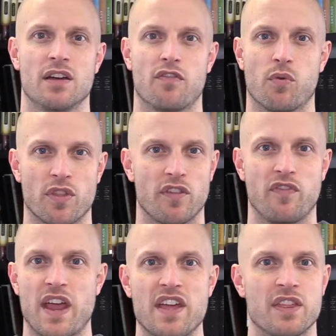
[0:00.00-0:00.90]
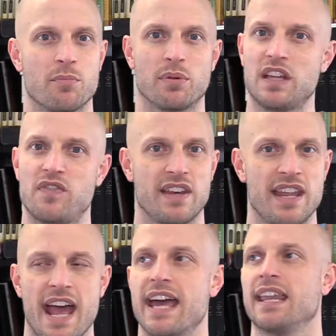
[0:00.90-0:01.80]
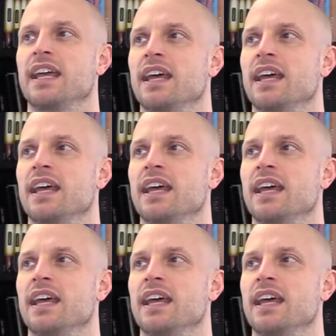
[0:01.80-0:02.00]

for the faith and belief that he had.